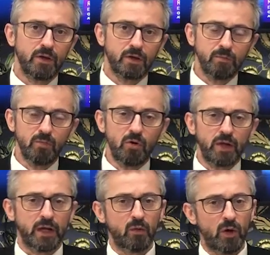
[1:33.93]
Good
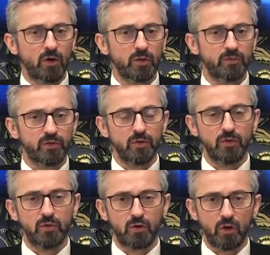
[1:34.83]
morning and welcome
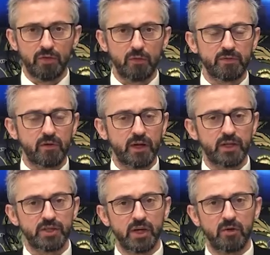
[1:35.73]
to the Coffee with
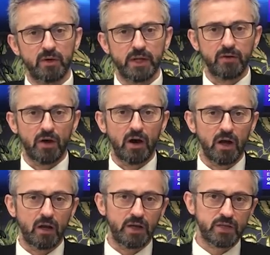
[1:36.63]
Craig show, and here are the
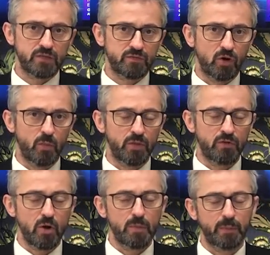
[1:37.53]
highlights from the
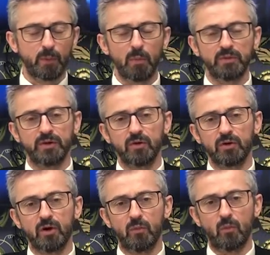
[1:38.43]

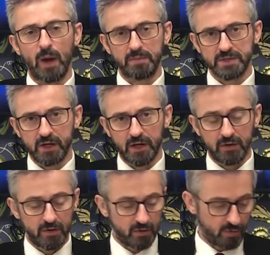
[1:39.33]
EuropaProperty.com website
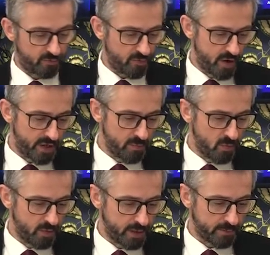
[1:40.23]
on Friday
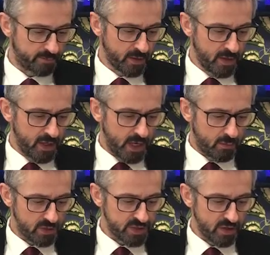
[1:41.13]
morning.
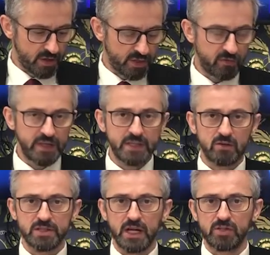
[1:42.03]
And we'll start in the
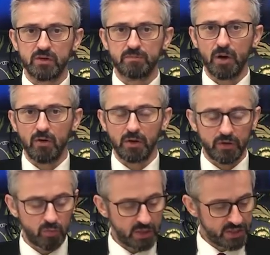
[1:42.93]
retail sector in
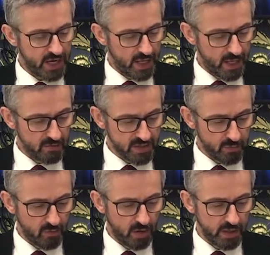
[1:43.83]
Poland, where JLL
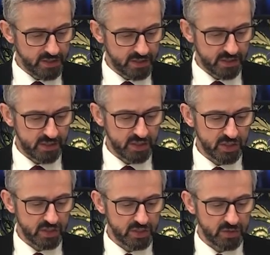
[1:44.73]
summarised the
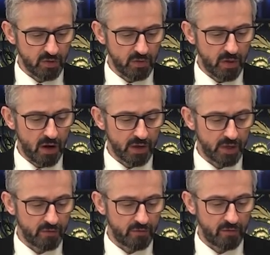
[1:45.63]
conditions on the
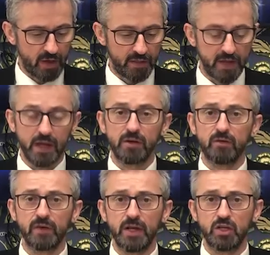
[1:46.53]
market at the end
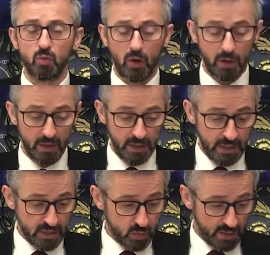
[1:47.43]
of H1
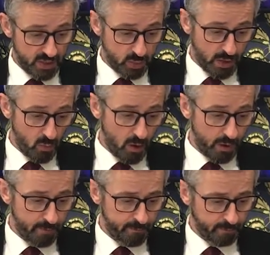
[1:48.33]
2021.